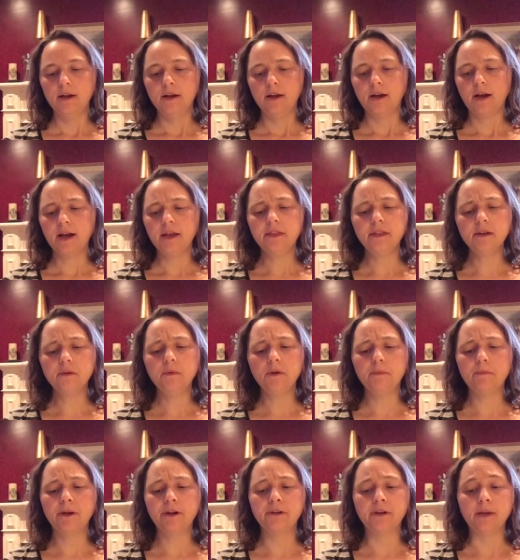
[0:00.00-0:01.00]
I think we'd
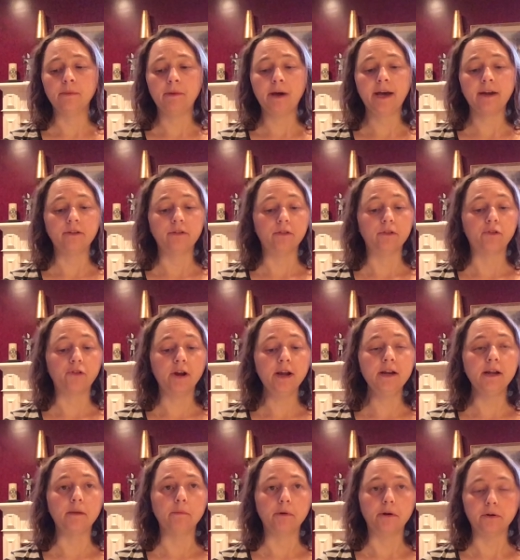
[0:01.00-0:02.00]
better get back to the
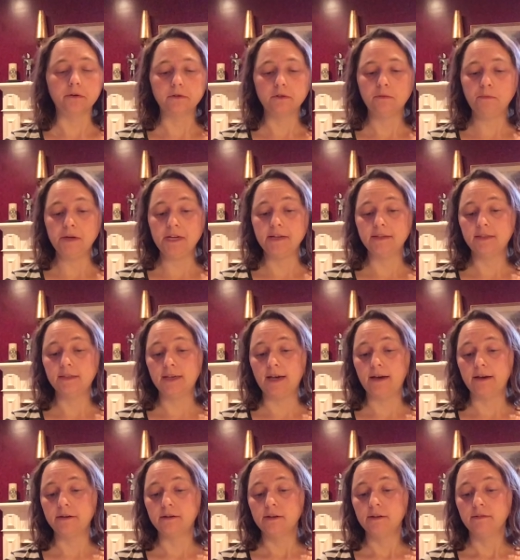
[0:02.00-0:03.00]
trading post, Pete
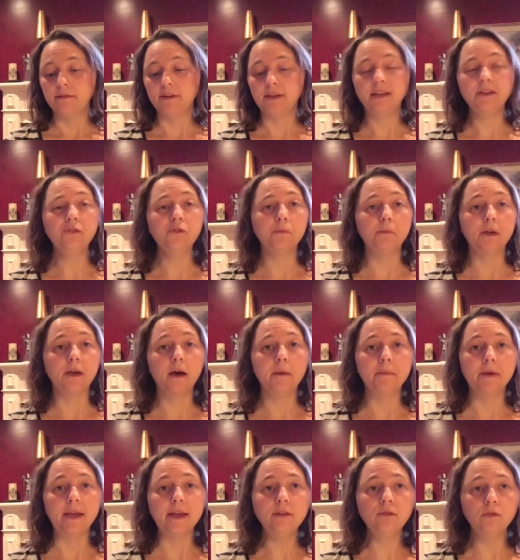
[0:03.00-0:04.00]
said. The kids will be
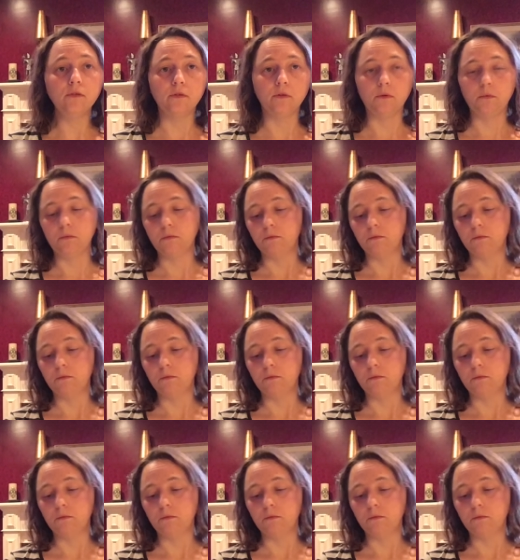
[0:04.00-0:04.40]
coming in soon.